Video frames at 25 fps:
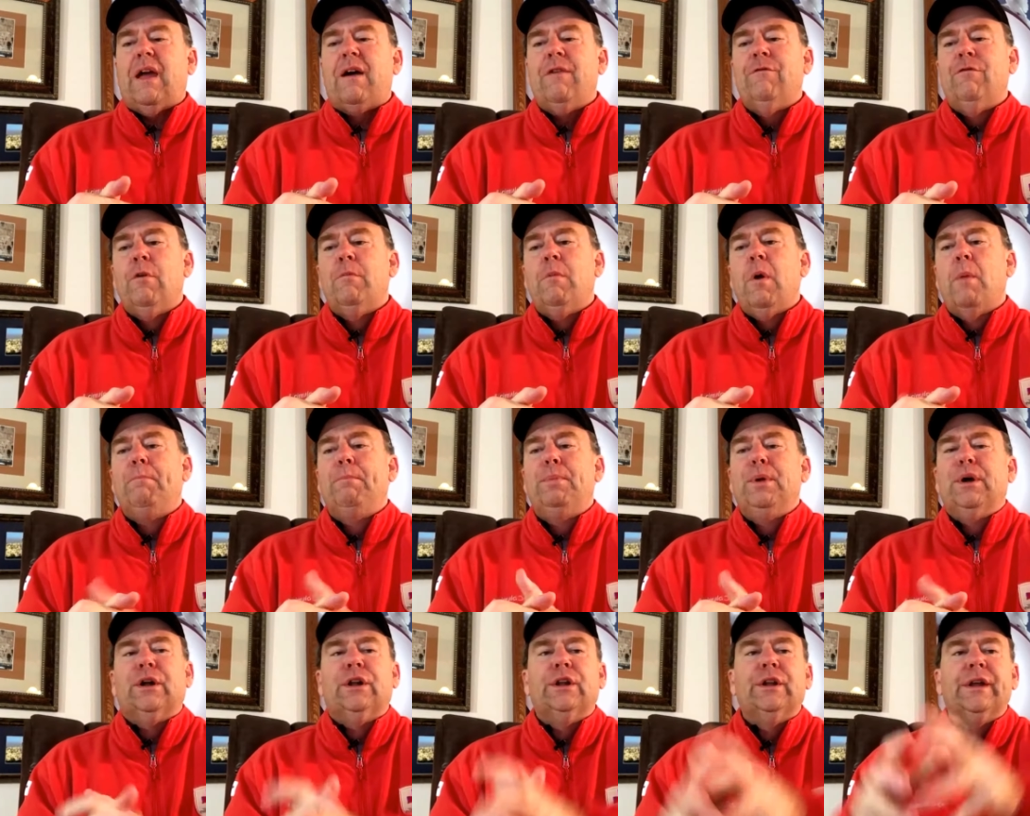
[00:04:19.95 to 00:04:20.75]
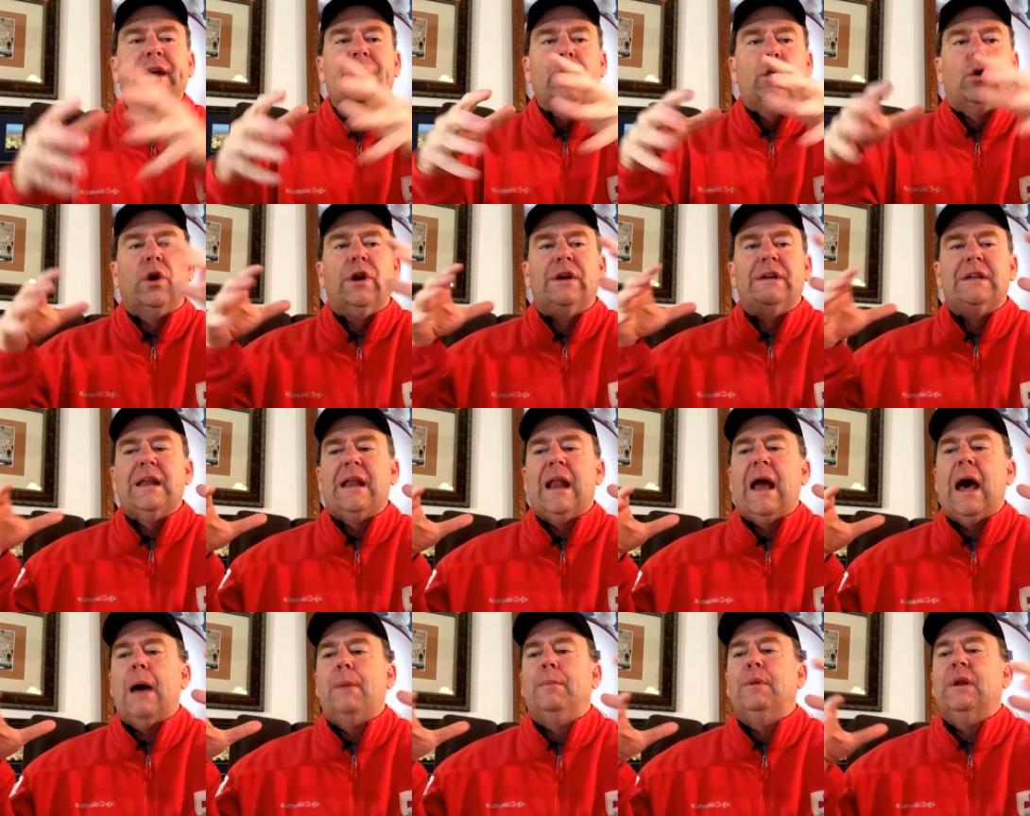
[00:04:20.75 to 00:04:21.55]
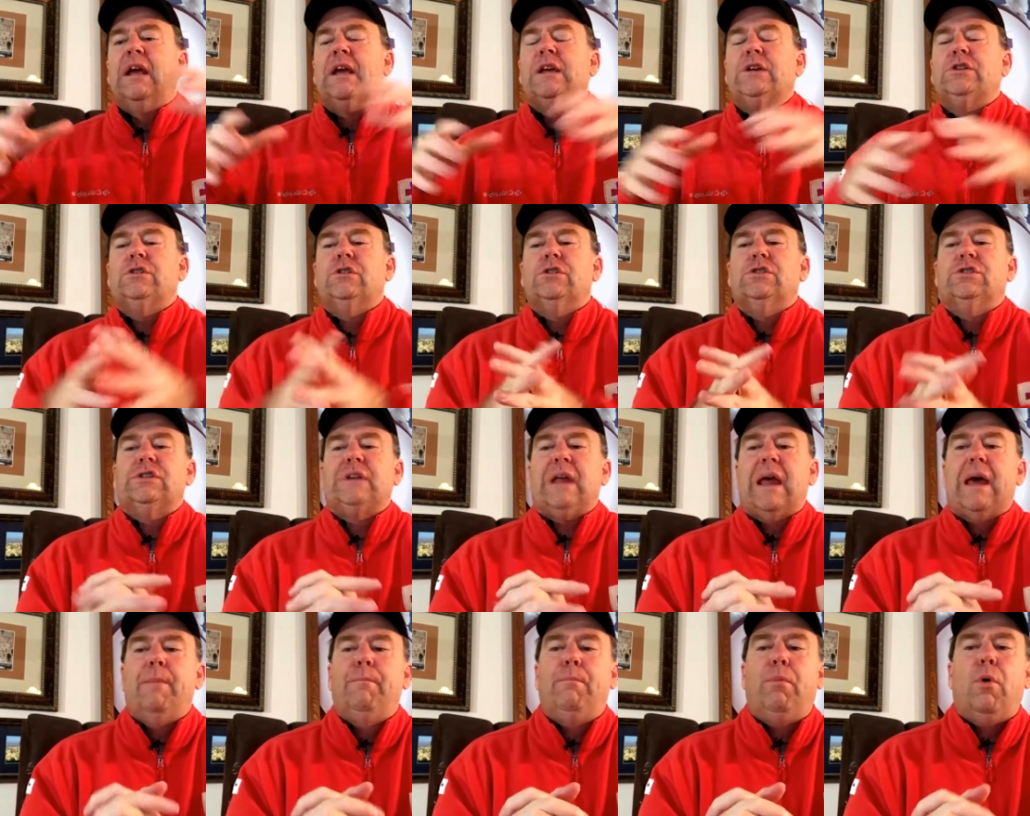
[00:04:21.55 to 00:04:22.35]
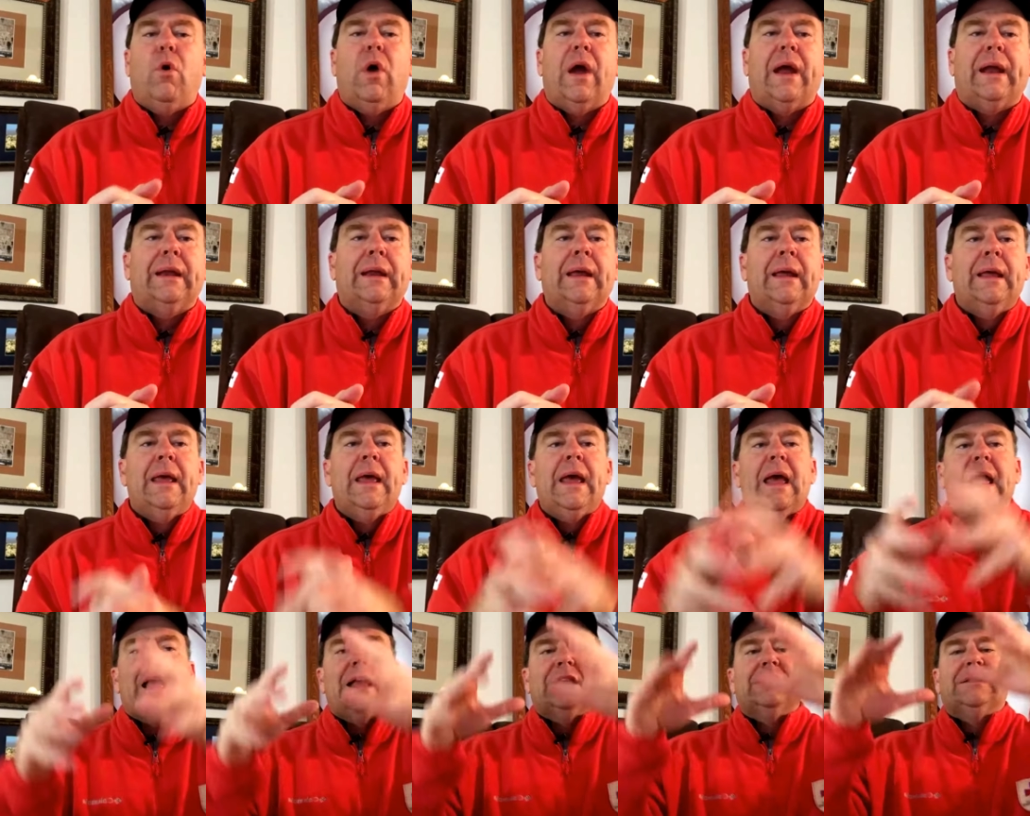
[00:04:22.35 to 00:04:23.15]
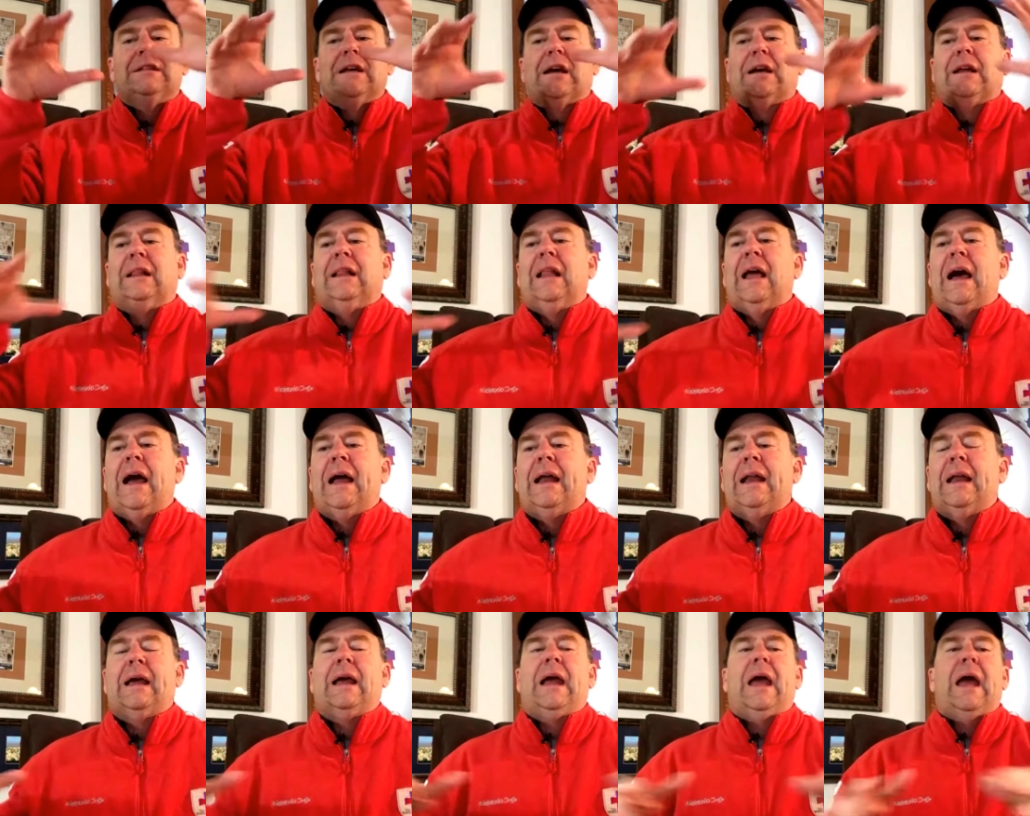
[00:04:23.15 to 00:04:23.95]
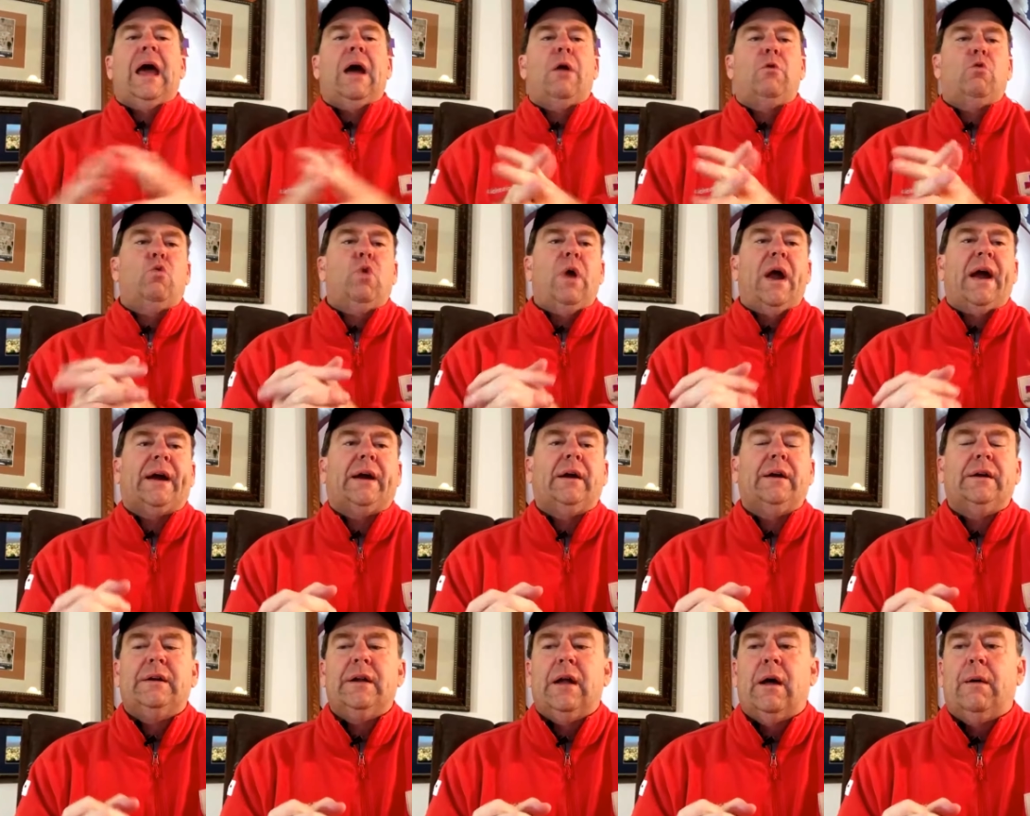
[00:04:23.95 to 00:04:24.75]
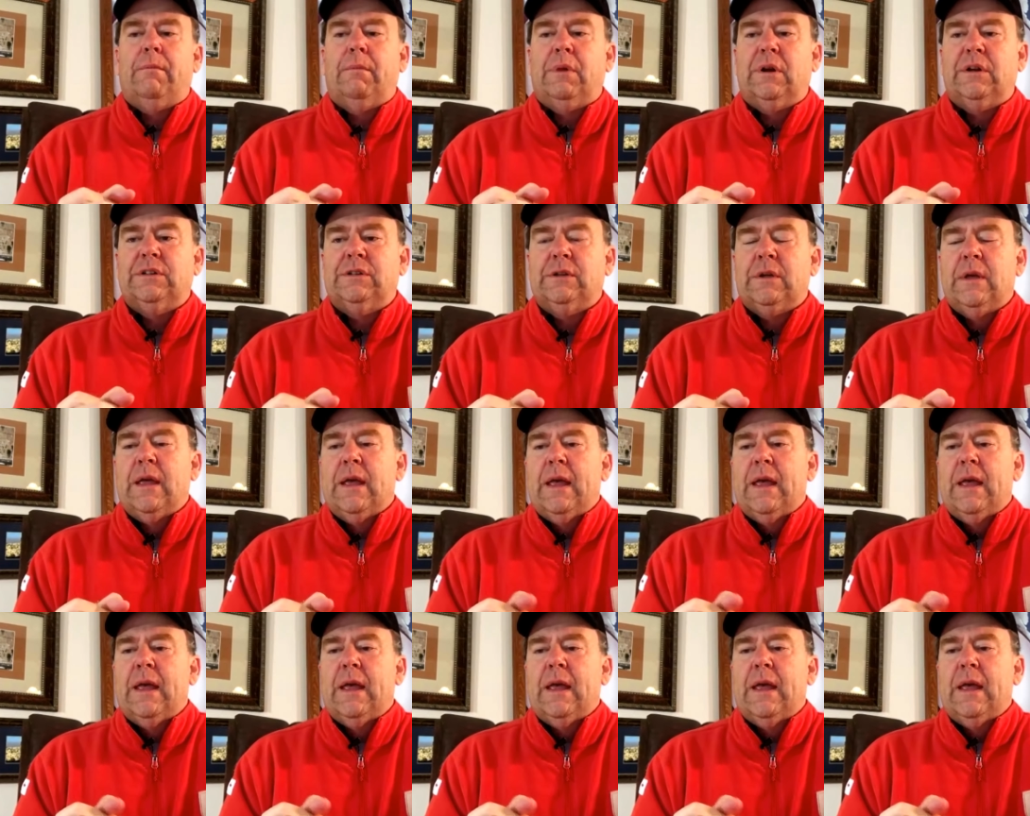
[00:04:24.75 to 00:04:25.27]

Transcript: from a building or a denominational standpoint, is declining at record numbers